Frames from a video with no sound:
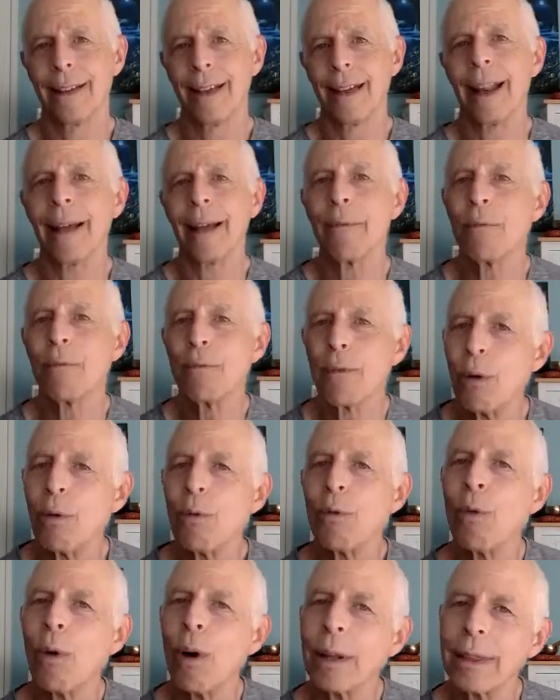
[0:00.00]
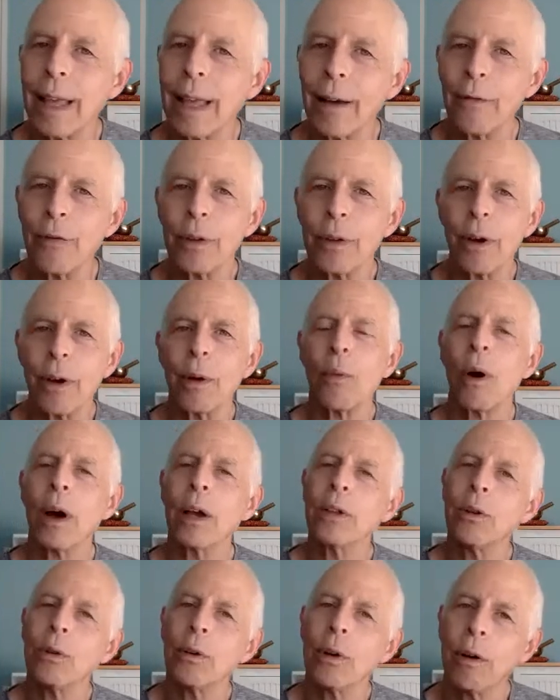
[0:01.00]
And I don't want that for you. I
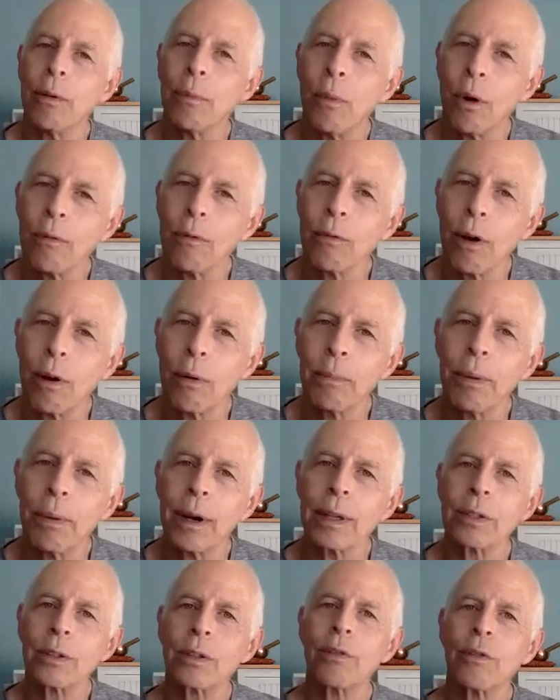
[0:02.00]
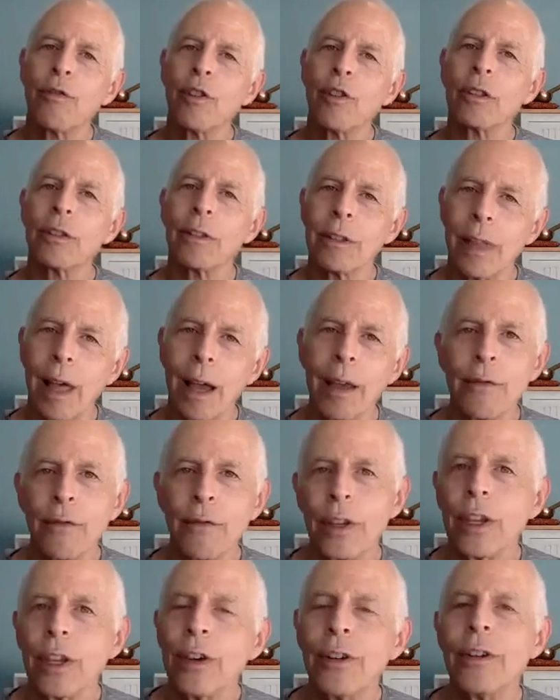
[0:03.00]
want you a more robust, fuller life
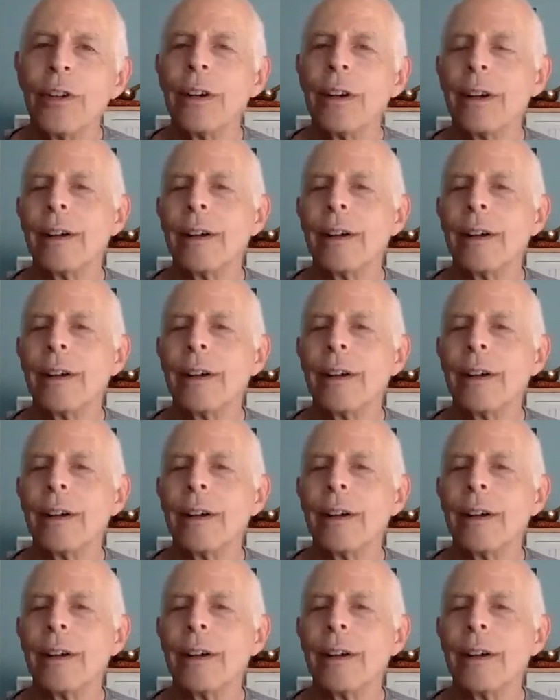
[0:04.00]
for you.